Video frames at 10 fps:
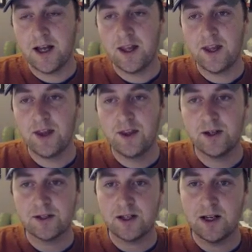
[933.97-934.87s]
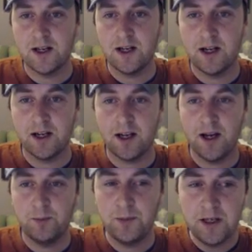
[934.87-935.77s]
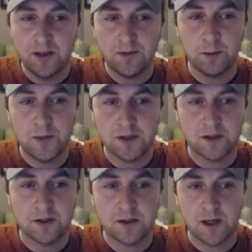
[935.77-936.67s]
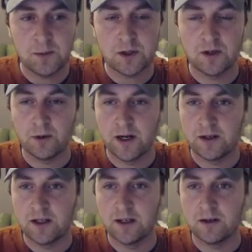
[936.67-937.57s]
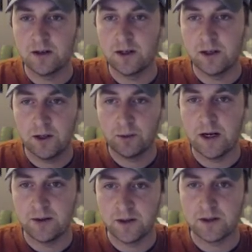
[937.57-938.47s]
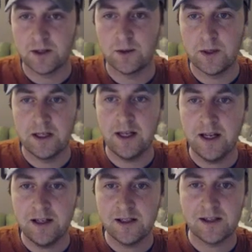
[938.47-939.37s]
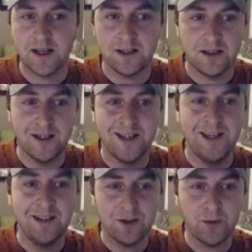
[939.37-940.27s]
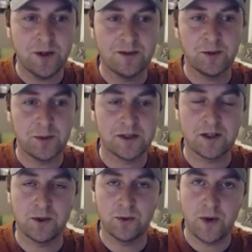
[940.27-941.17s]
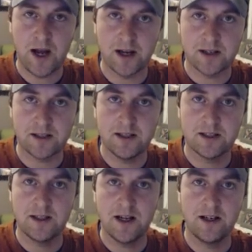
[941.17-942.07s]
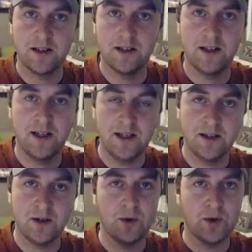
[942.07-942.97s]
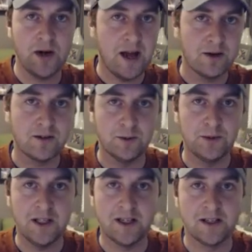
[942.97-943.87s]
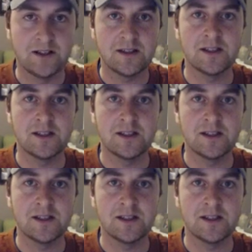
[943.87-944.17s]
There's a bit of a misconception around here, around this though, and that is that neither one of them is correct. It's not in or out of compliance.